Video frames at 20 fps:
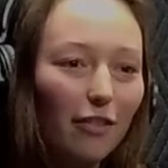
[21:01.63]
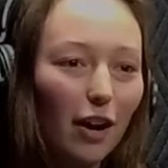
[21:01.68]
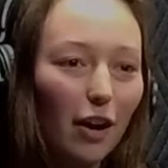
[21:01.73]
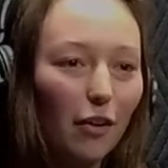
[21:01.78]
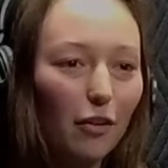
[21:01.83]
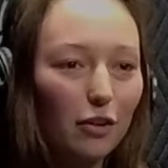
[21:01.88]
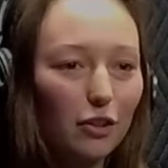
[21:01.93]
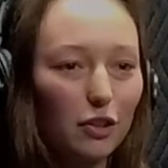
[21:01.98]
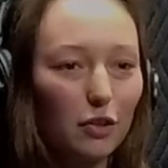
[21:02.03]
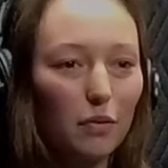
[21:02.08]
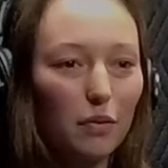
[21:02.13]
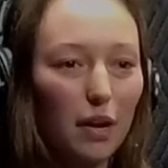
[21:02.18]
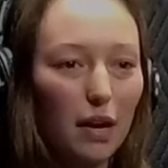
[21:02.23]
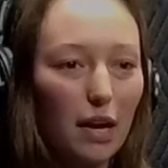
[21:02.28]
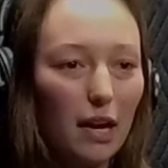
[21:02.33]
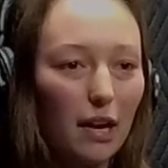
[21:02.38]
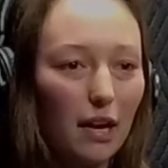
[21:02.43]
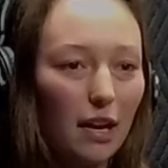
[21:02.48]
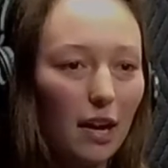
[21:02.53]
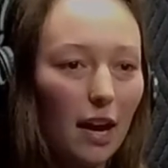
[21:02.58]
hours
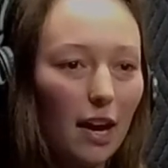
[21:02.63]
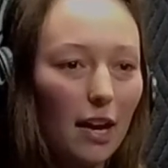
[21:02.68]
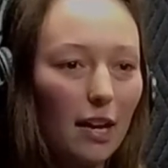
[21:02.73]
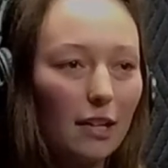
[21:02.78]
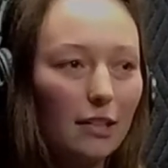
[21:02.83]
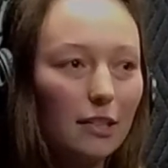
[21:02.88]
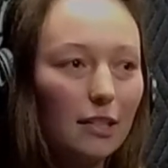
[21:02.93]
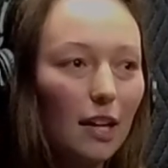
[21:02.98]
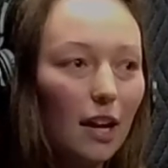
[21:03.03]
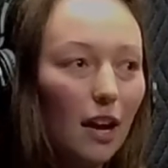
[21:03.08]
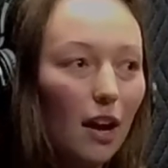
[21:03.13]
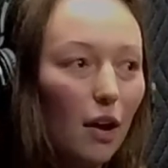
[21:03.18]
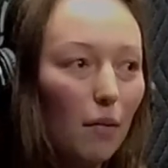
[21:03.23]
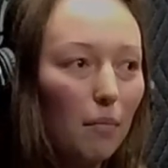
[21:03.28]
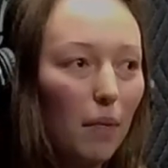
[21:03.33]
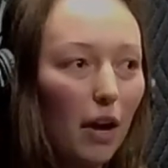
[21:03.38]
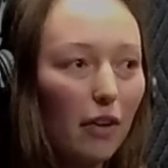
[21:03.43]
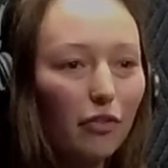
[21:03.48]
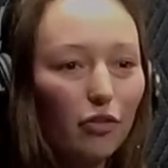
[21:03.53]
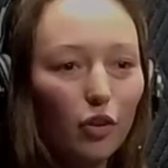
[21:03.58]
away, and
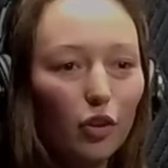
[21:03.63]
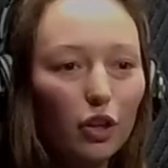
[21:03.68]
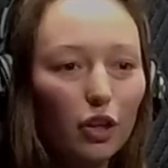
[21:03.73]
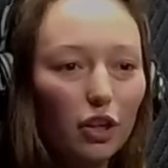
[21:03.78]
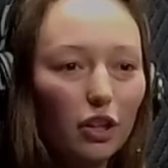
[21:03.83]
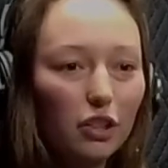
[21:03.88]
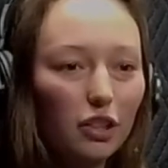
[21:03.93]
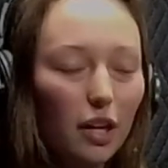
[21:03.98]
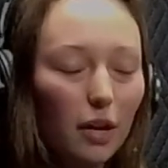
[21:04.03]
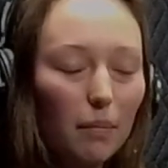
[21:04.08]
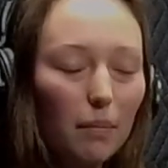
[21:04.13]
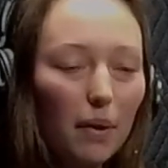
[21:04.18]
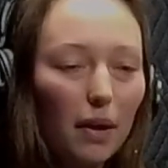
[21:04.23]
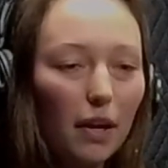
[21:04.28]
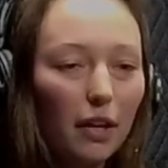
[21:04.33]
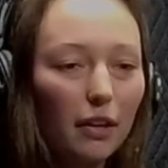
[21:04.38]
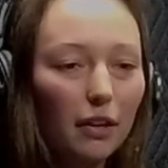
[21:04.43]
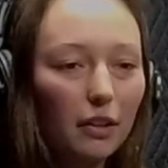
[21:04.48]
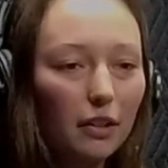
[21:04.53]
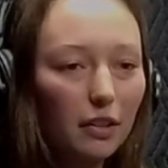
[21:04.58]
my 4 years have
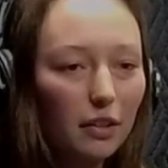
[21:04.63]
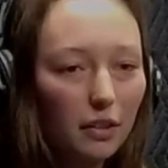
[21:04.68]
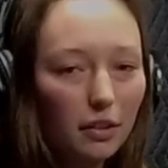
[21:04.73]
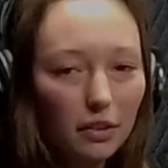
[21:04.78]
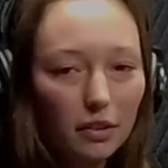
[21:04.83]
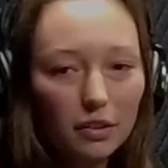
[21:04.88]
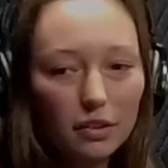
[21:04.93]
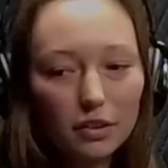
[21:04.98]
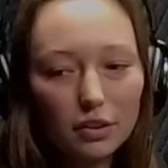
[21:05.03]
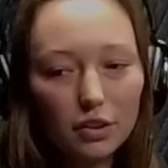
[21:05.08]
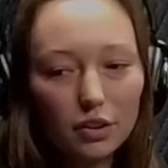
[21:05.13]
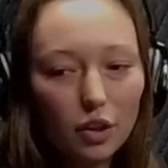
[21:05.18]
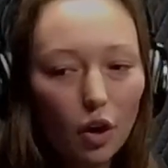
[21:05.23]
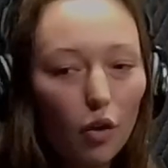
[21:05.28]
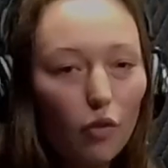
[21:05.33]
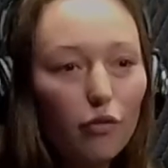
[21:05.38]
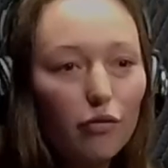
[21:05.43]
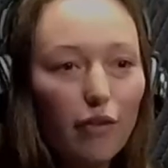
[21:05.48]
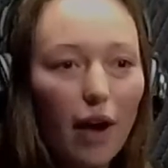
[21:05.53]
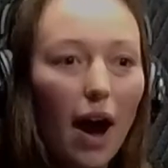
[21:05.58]
been
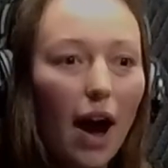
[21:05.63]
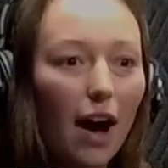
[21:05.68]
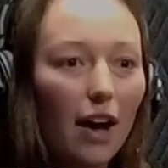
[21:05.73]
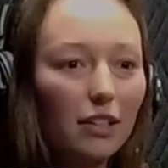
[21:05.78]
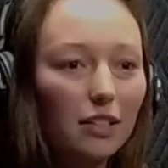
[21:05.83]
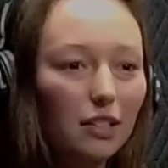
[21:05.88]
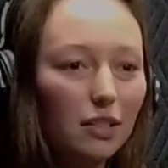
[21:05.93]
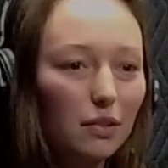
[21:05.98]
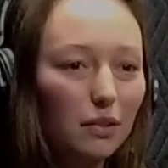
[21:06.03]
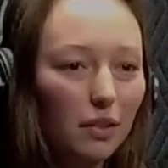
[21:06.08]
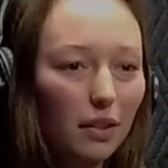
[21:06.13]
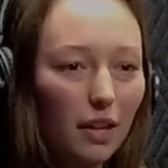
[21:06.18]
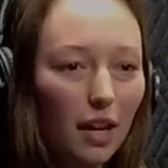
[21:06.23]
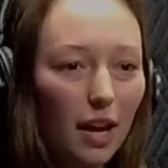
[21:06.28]
so fast.